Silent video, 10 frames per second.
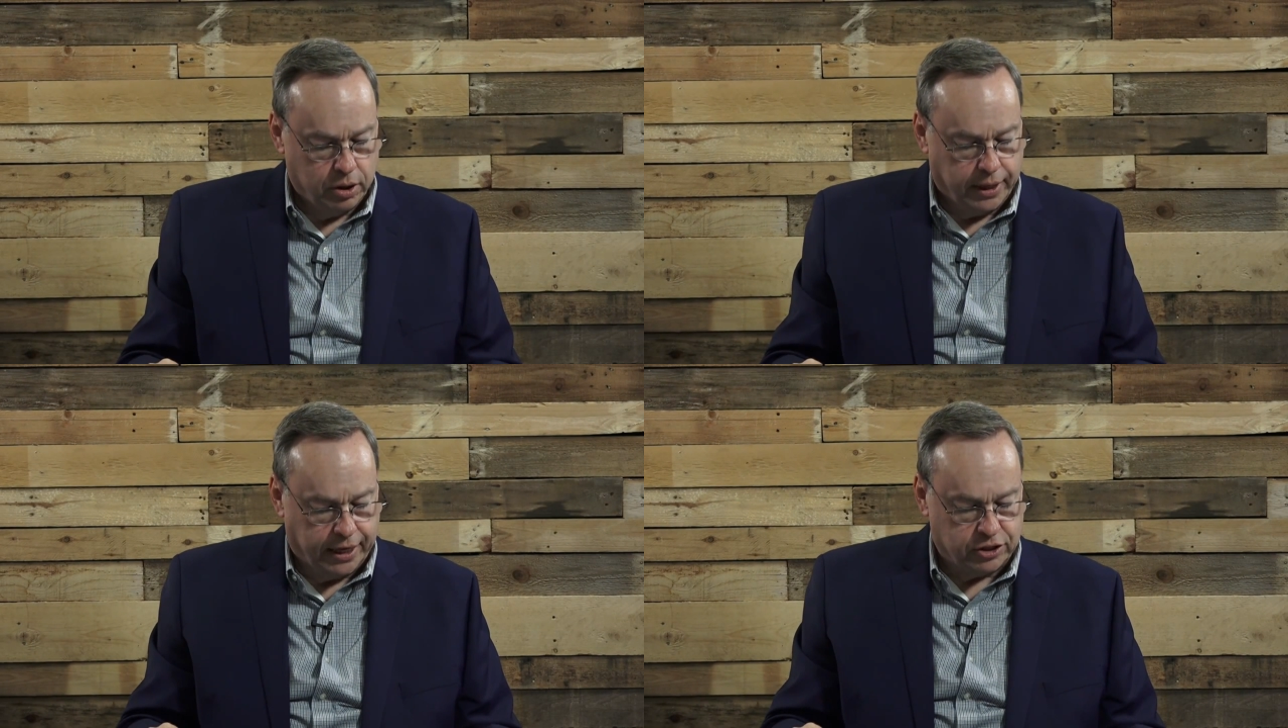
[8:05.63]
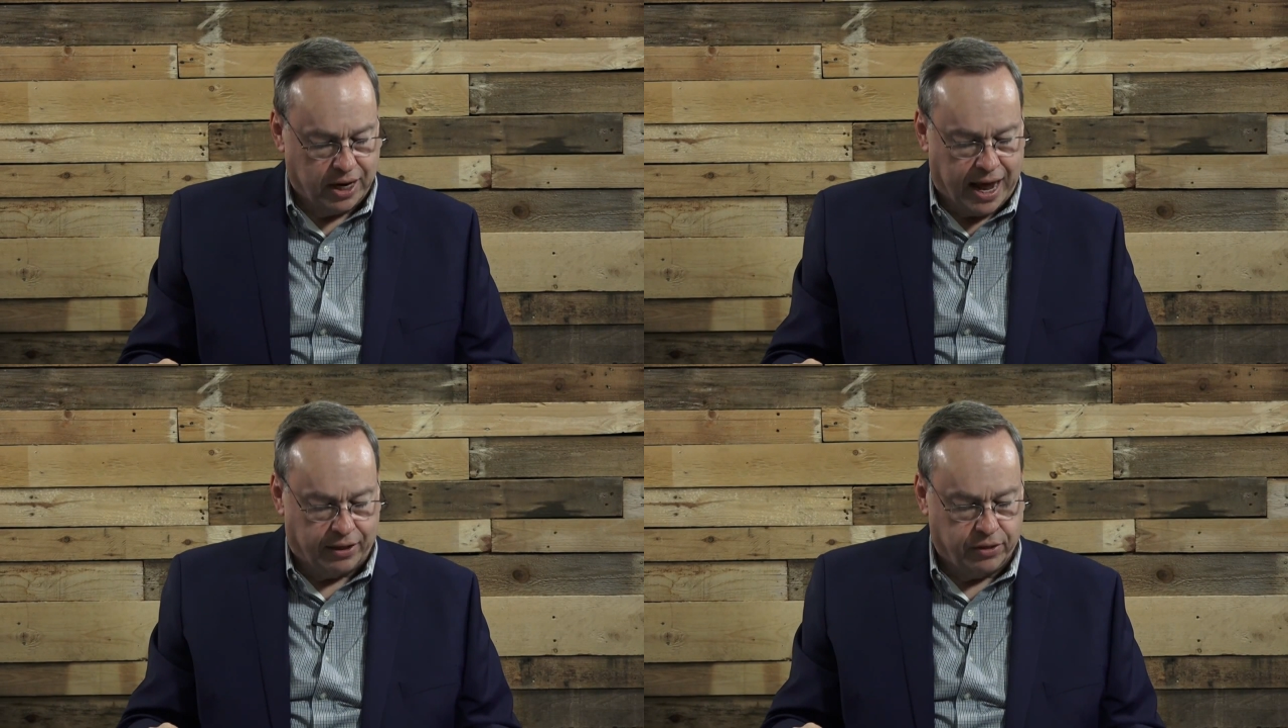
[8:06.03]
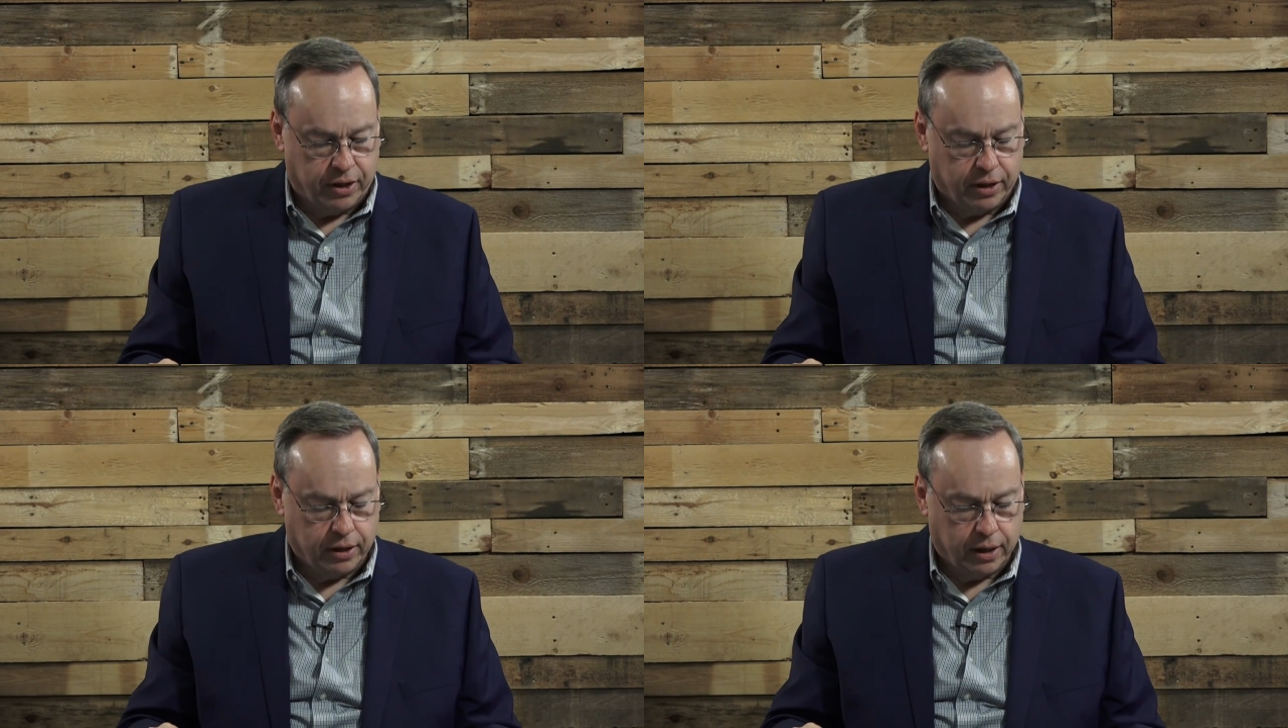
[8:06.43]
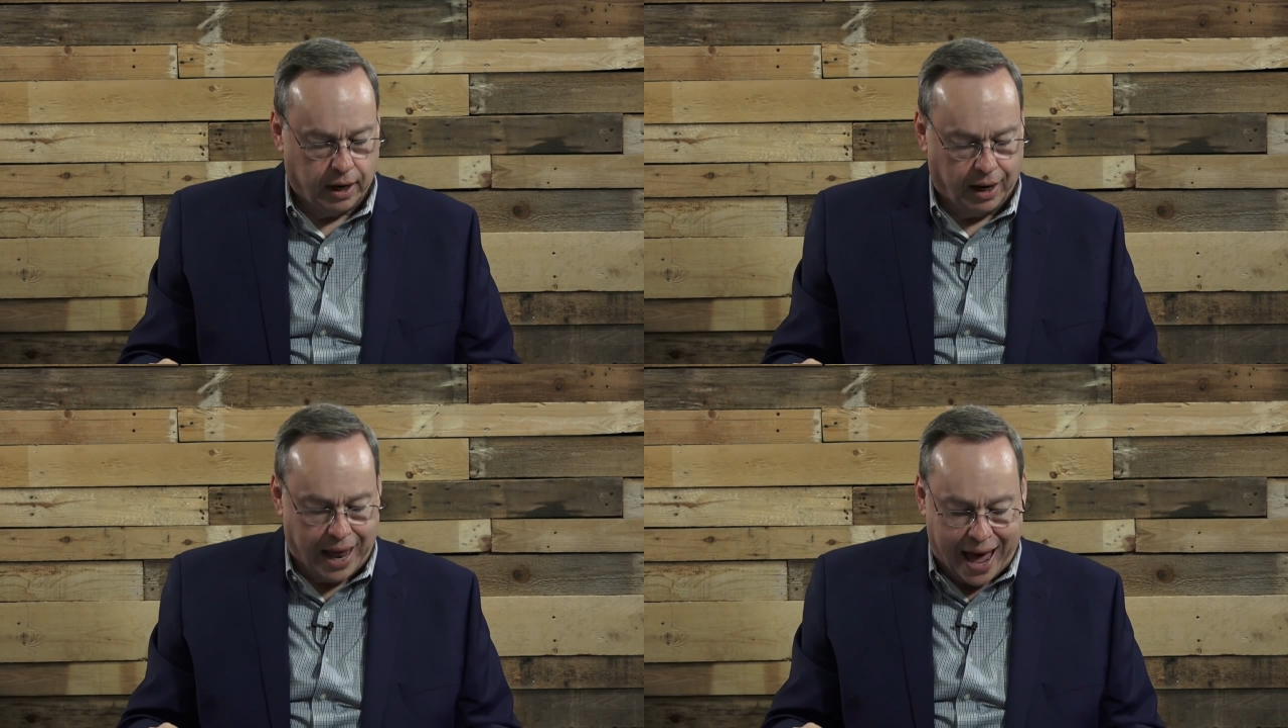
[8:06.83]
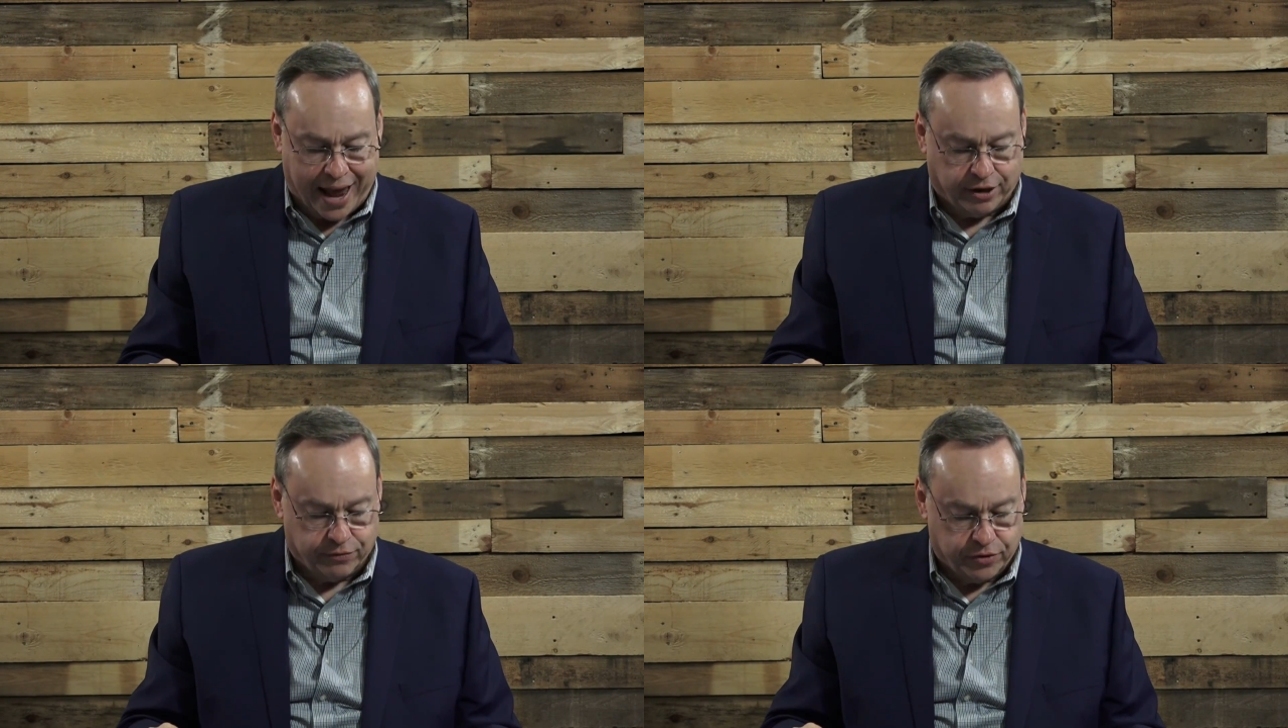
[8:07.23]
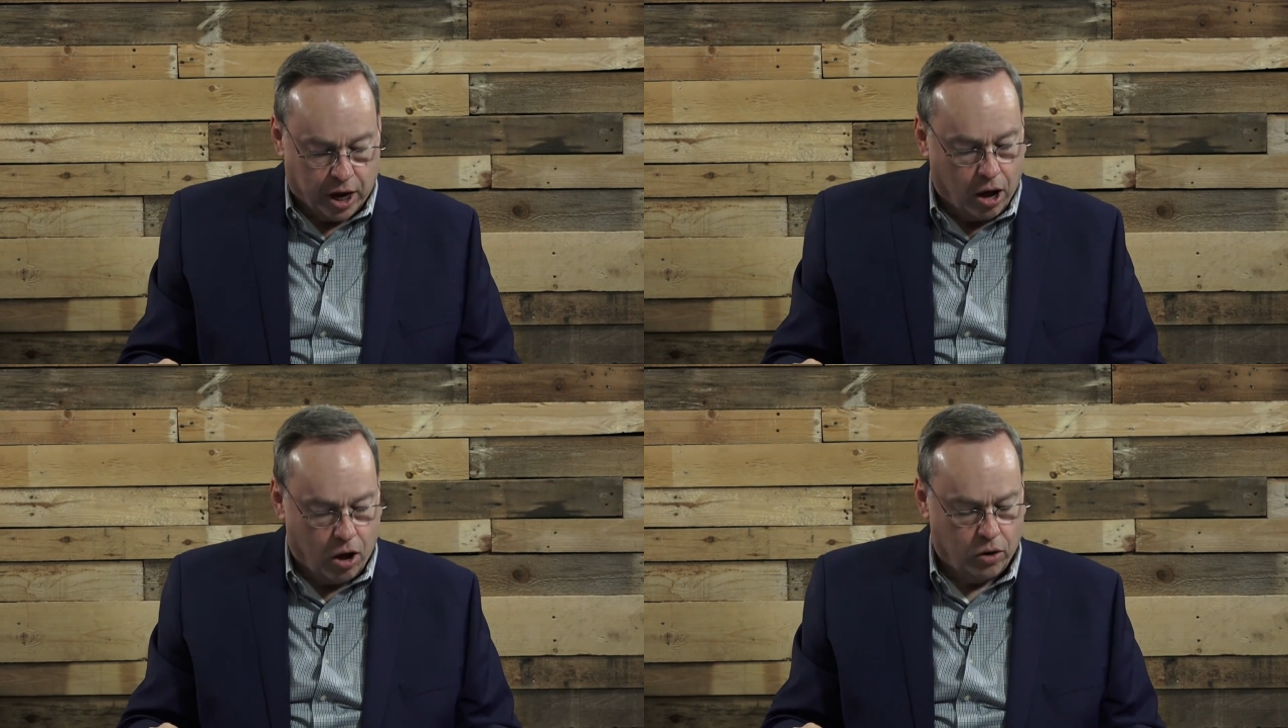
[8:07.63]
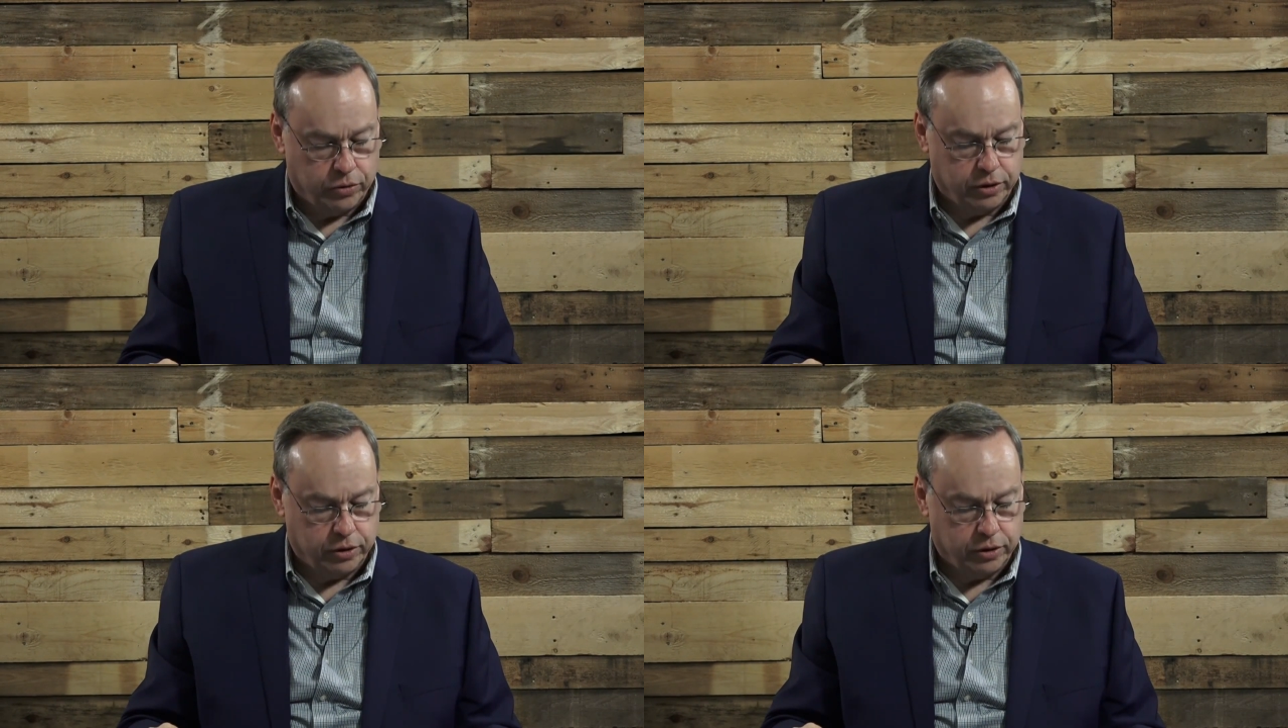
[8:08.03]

is like the light of dawn,